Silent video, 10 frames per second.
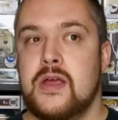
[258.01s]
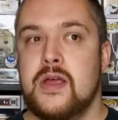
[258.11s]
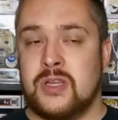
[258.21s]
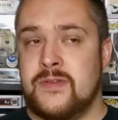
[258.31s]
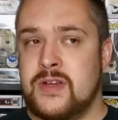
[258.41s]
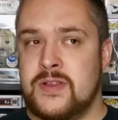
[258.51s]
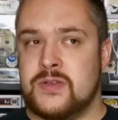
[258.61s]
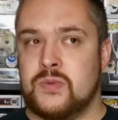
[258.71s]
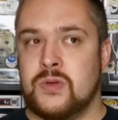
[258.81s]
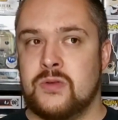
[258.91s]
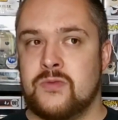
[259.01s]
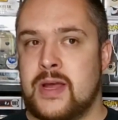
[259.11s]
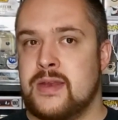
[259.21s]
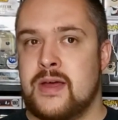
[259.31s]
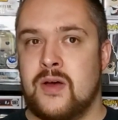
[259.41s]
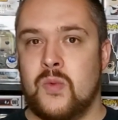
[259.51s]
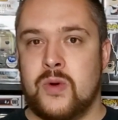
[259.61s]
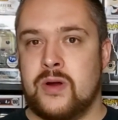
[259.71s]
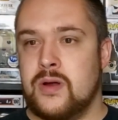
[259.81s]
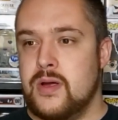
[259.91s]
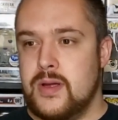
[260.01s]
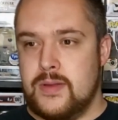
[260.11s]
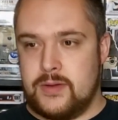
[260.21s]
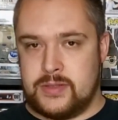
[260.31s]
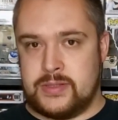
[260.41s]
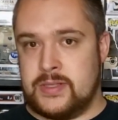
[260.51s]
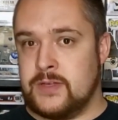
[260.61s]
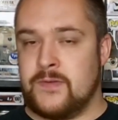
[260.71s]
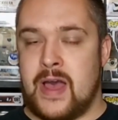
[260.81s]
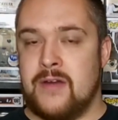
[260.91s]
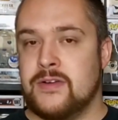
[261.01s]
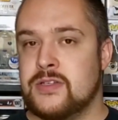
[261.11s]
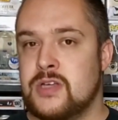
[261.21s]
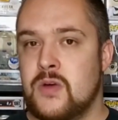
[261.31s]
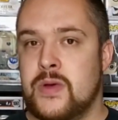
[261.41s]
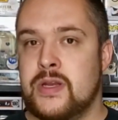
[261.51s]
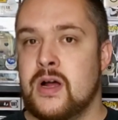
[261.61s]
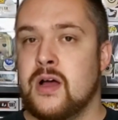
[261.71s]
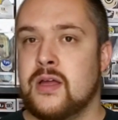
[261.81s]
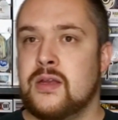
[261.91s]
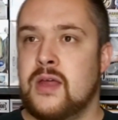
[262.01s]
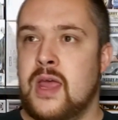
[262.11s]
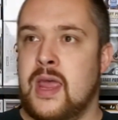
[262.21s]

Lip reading: We're living in this world right now where there's this virus going on,